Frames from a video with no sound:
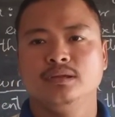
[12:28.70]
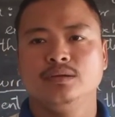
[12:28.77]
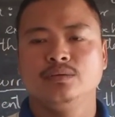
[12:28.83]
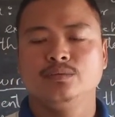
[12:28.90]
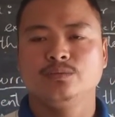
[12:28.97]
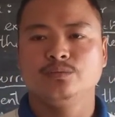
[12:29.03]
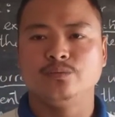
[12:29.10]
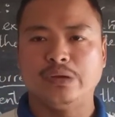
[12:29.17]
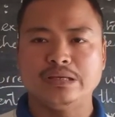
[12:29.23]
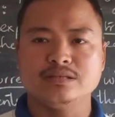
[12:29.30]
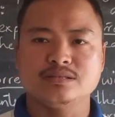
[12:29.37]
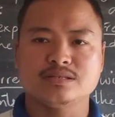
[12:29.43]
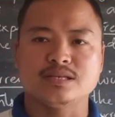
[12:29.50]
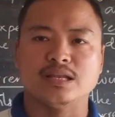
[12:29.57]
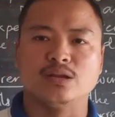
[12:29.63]

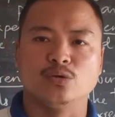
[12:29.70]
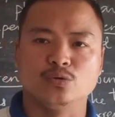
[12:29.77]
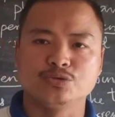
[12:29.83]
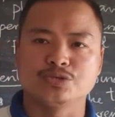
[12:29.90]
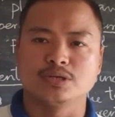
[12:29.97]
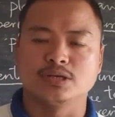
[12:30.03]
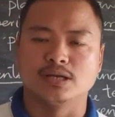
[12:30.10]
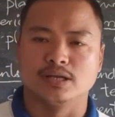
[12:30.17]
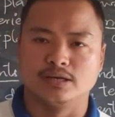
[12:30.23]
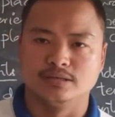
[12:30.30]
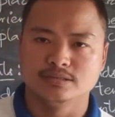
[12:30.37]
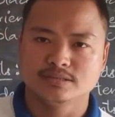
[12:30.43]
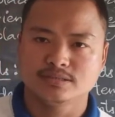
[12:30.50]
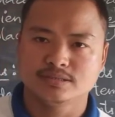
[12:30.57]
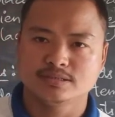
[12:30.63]
winds and ocean
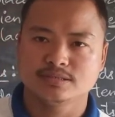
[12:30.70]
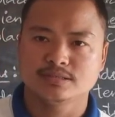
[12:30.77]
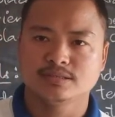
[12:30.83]
currents,